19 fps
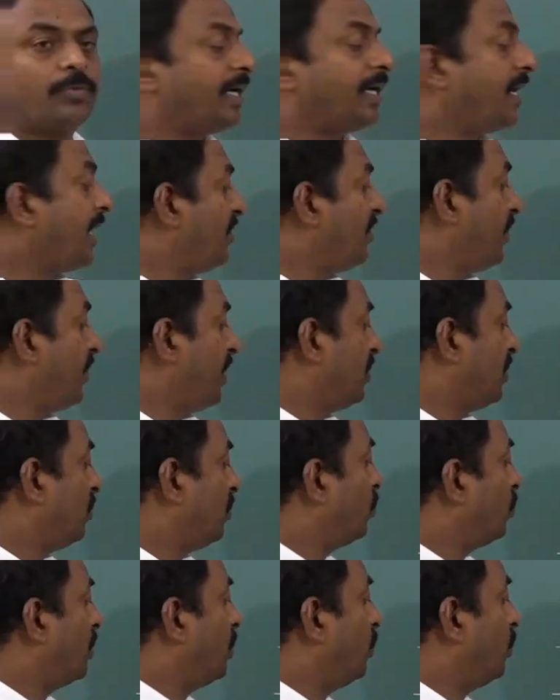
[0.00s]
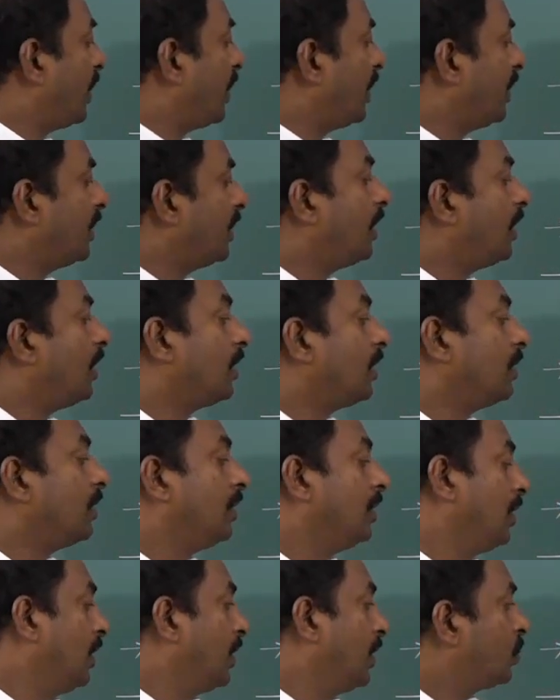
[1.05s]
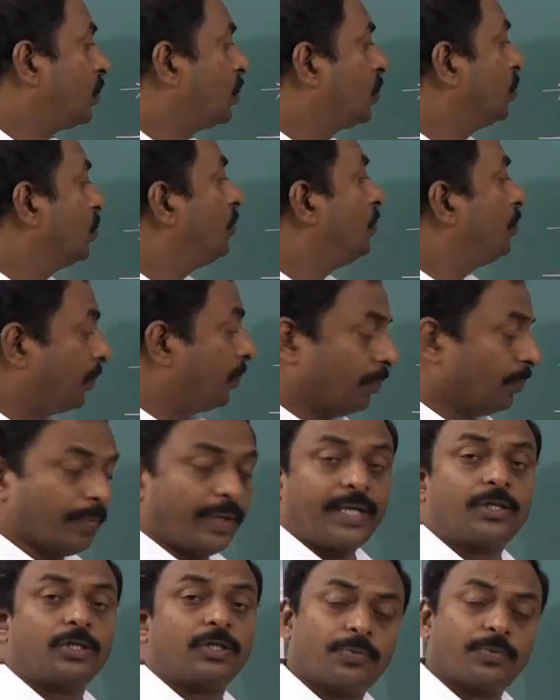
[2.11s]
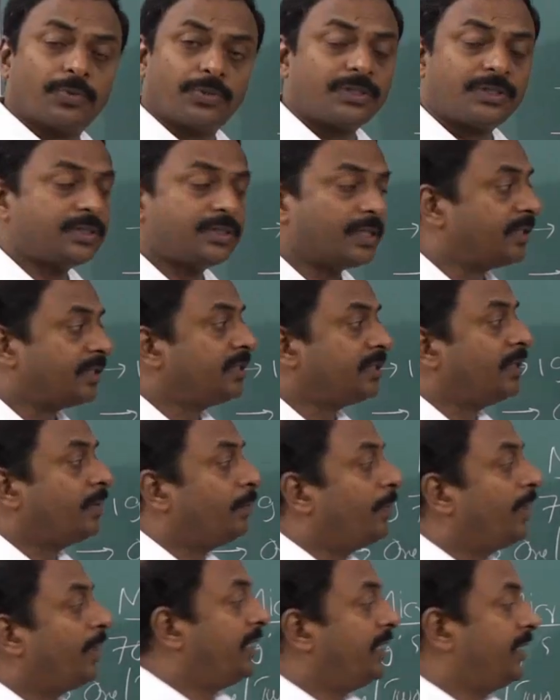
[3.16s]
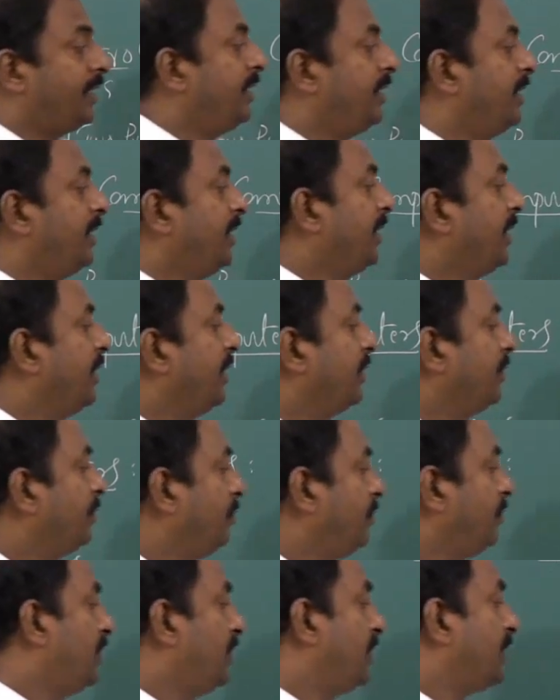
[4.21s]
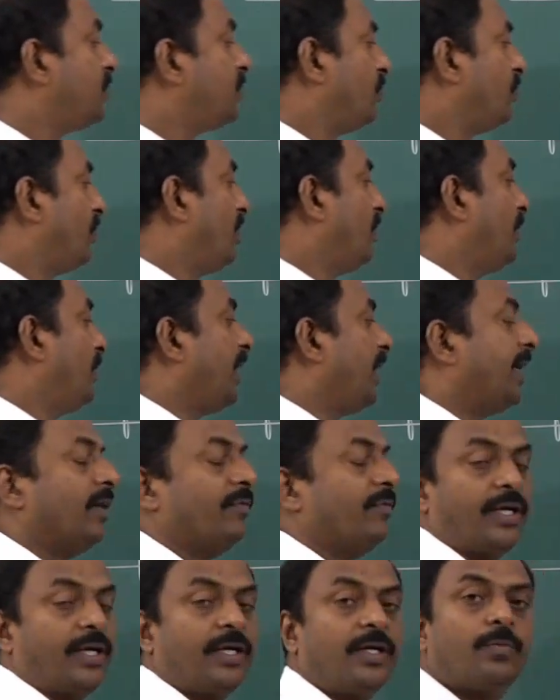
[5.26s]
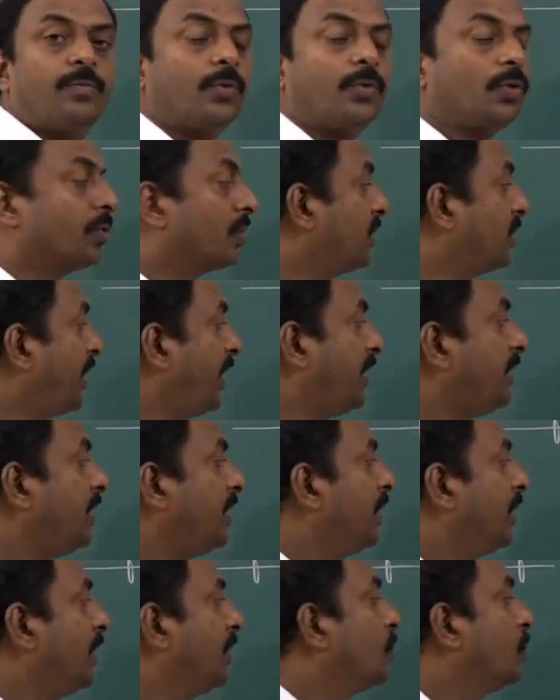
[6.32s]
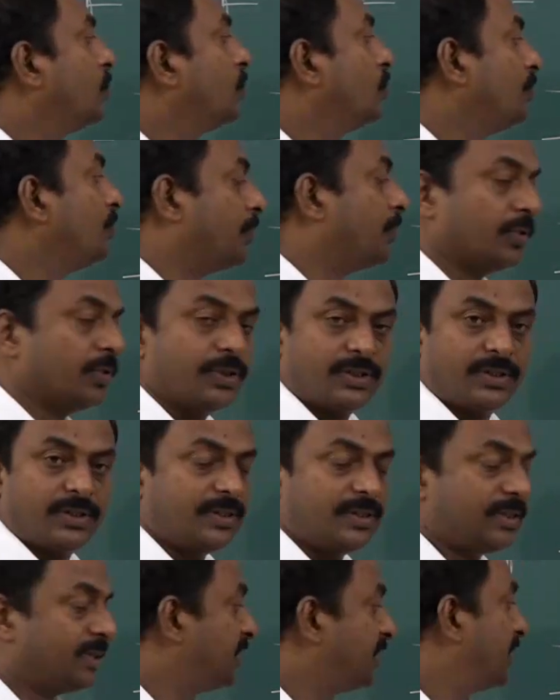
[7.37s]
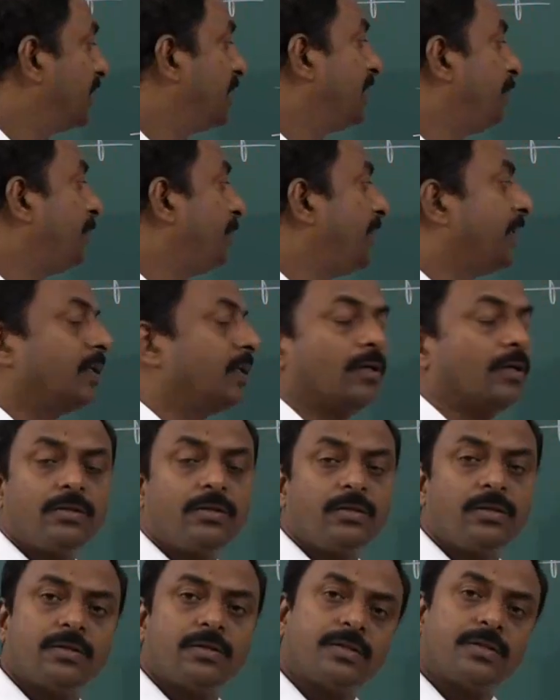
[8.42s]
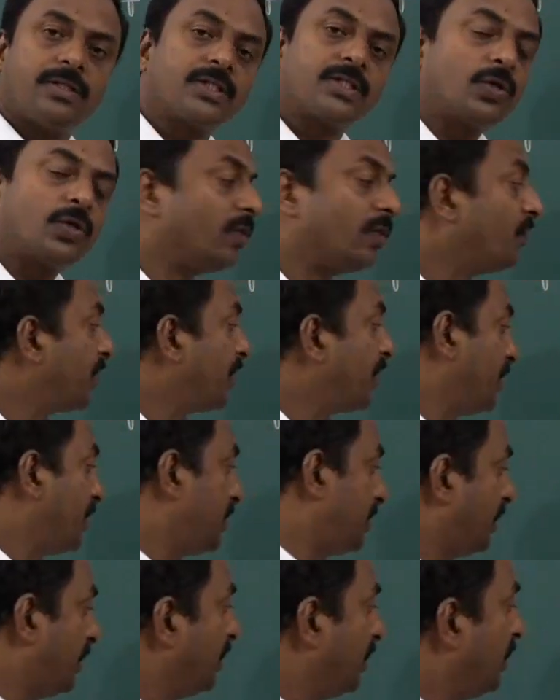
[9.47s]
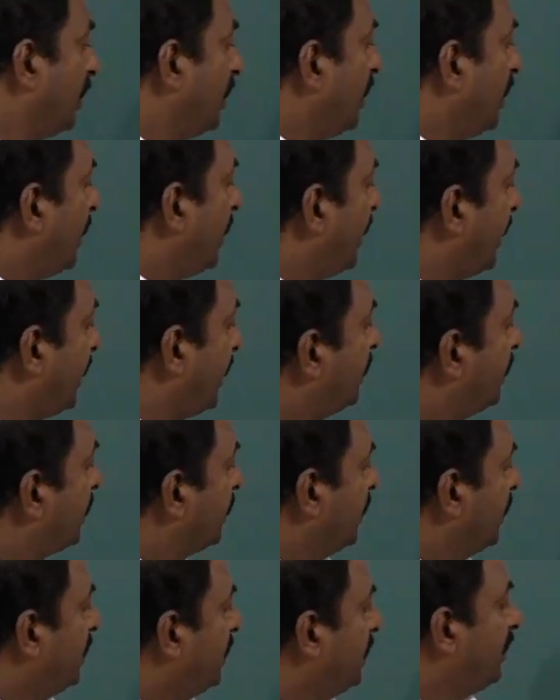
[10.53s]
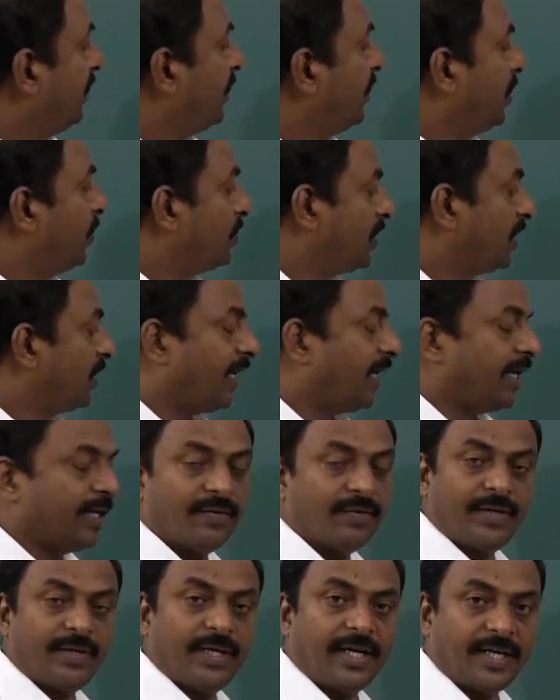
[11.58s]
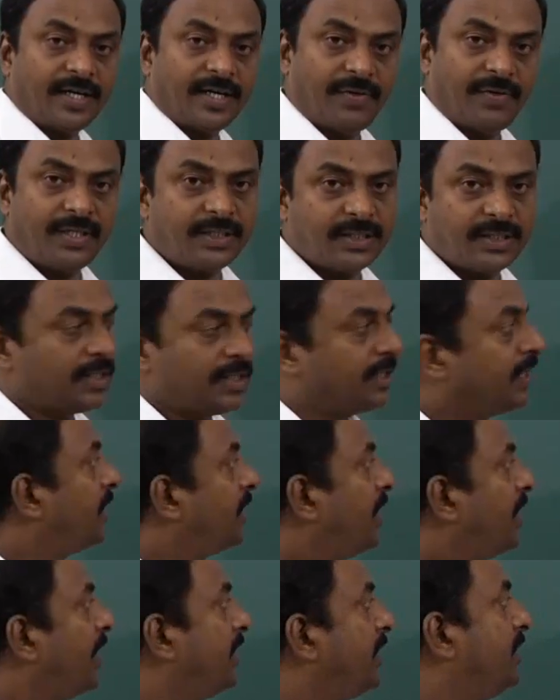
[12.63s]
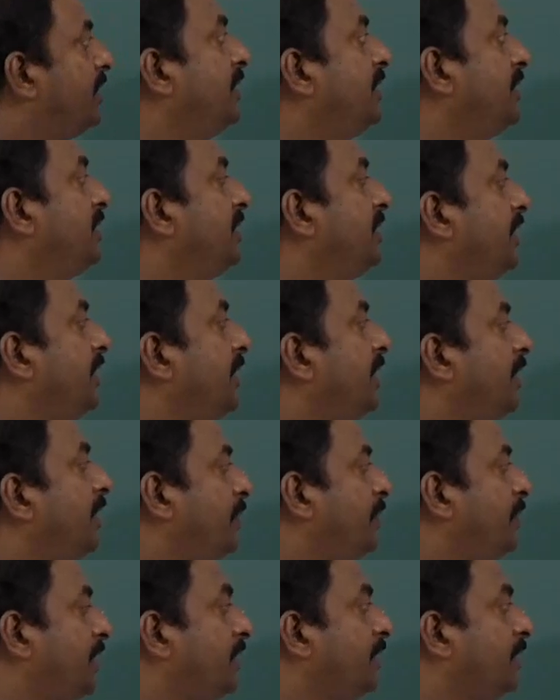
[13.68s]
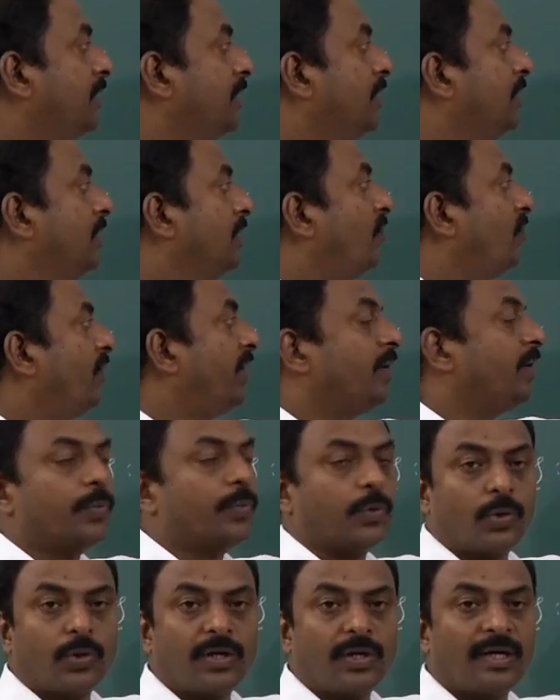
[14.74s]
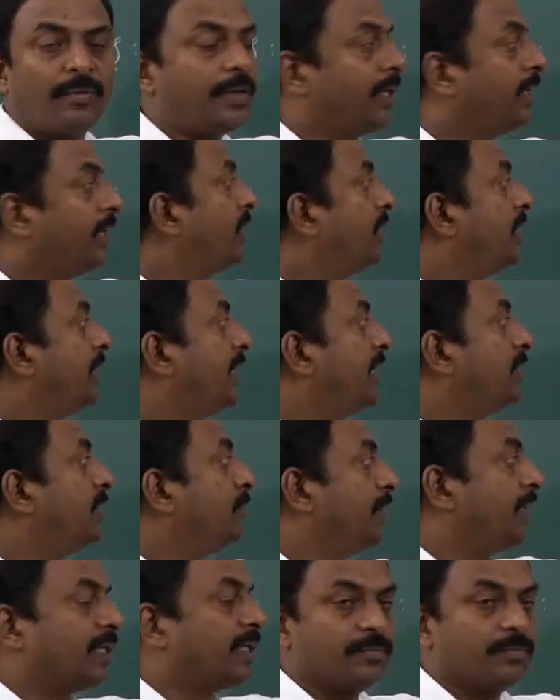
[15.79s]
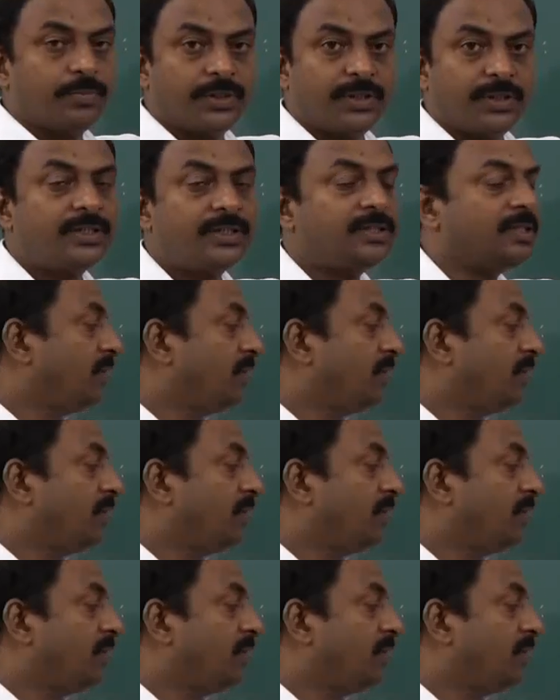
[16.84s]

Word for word: will be having only one or two microprocessors, but this will be having more than two processors depending on the configuration. And they were using high level language at the, while programming at mini computers,